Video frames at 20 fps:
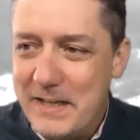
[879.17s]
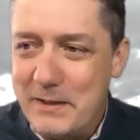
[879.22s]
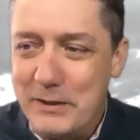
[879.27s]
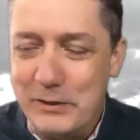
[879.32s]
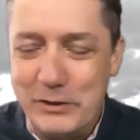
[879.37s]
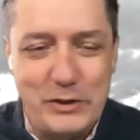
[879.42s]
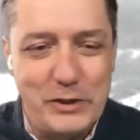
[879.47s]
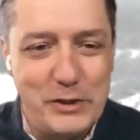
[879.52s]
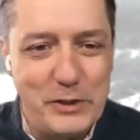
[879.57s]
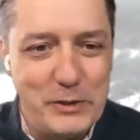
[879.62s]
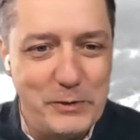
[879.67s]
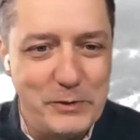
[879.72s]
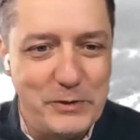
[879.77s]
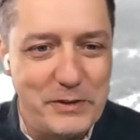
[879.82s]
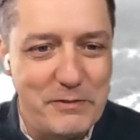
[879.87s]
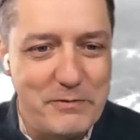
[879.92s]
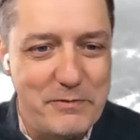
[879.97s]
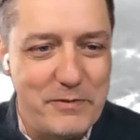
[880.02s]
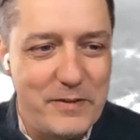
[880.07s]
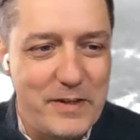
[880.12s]
the
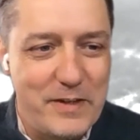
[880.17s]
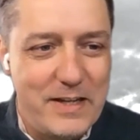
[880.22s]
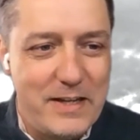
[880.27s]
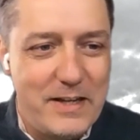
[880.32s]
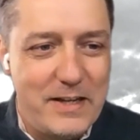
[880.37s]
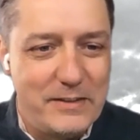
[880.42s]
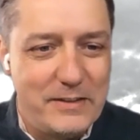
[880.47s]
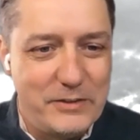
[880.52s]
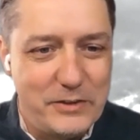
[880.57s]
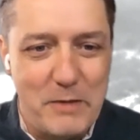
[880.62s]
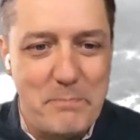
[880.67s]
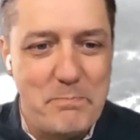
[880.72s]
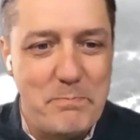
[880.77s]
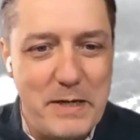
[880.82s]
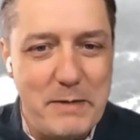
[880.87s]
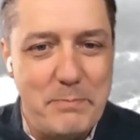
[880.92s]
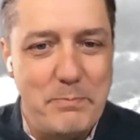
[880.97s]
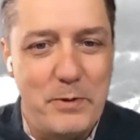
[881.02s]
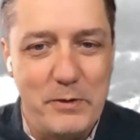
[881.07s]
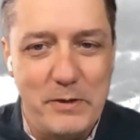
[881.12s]
shoes of some
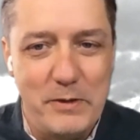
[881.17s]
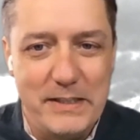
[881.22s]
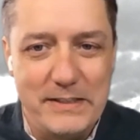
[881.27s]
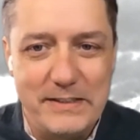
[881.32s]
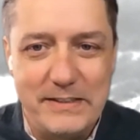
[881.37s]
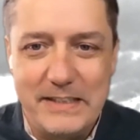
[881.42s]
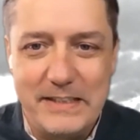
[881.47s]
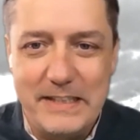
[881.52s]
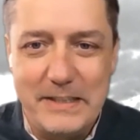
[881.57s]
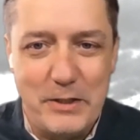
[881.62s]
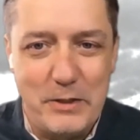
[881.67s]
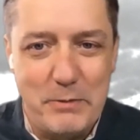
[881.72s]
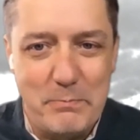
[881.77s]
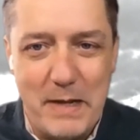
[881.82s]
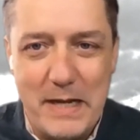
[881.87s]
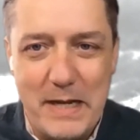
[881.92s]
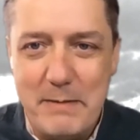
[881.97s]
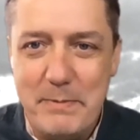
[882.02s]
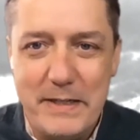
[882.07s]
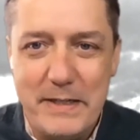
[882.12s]
people listening who
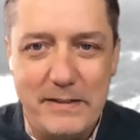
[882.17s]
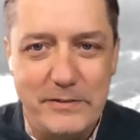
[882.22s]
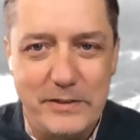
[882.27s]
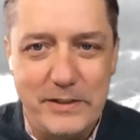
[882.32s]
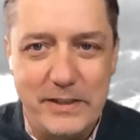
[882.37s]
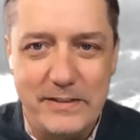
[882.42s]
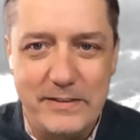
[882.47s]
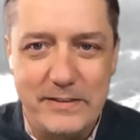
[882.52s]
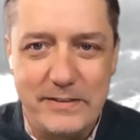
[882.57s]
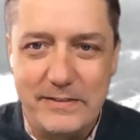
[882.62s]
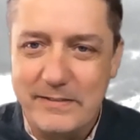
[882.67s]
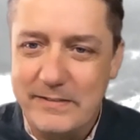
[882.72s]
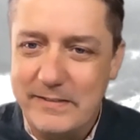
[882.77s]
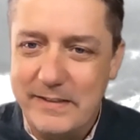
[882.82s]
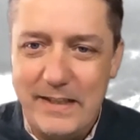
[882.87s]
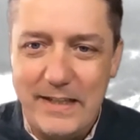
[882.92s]
maybe are just,